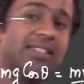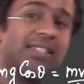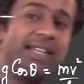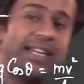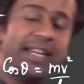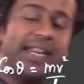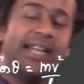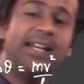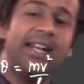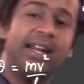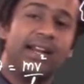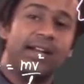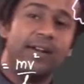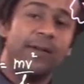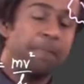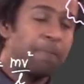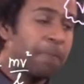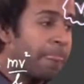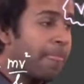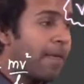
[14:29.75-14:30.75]
is
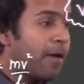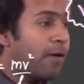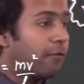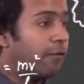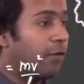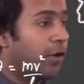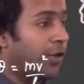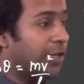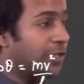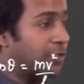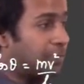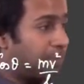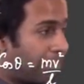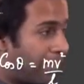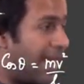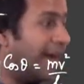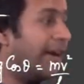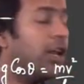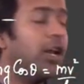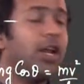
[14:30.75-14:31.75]
needed for this
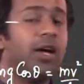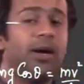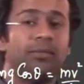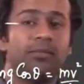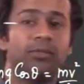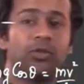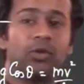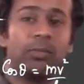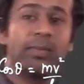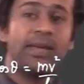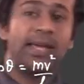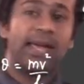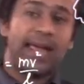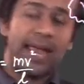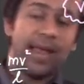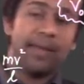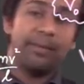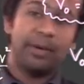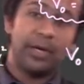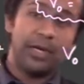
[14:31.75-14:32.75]
pendulum to be
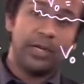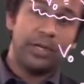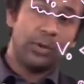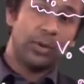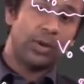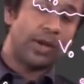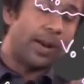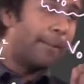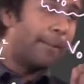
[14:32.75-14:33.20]
able to